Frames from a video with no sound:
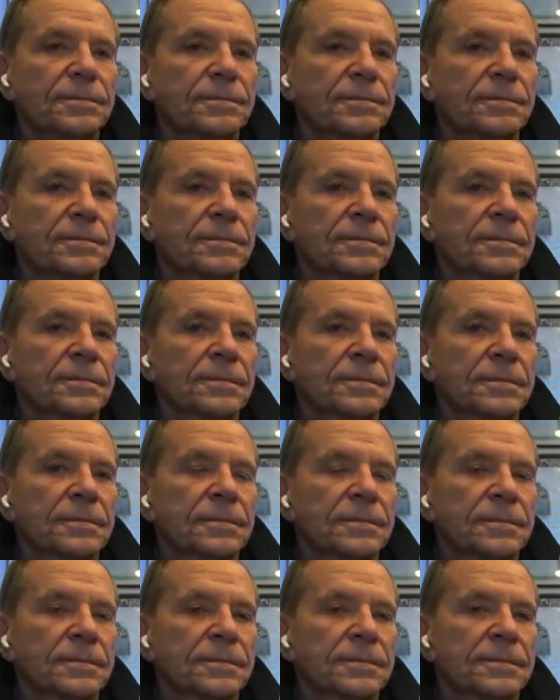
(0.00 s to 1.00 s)

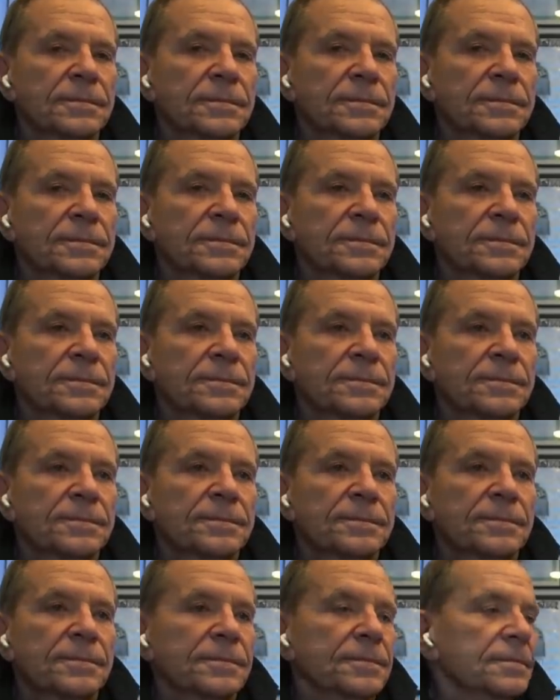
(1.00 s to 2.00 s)

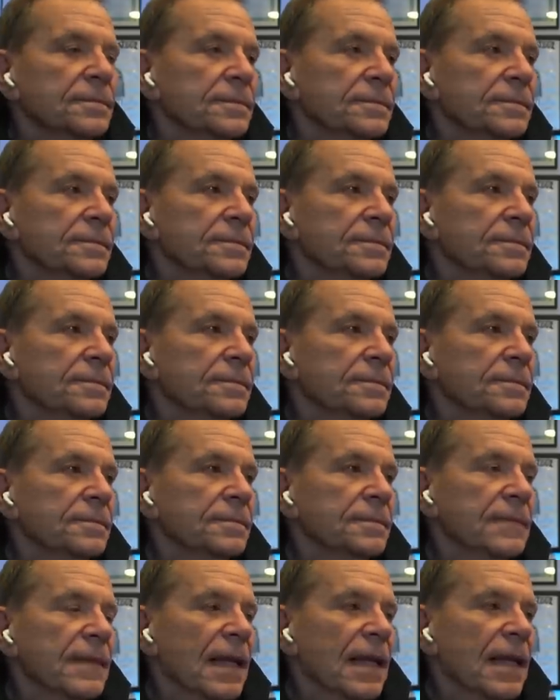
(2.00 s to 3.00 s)
The person shown says nothing.